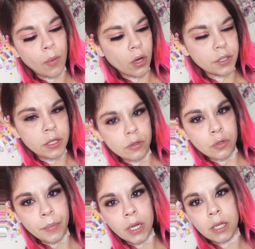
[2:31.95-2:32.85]
on
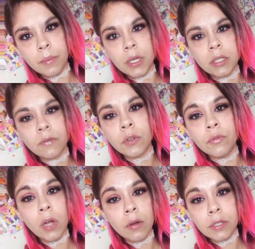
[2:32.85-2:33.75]
social media because if you've
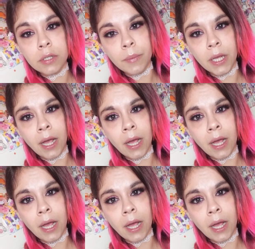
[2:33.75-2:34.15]
noticed me,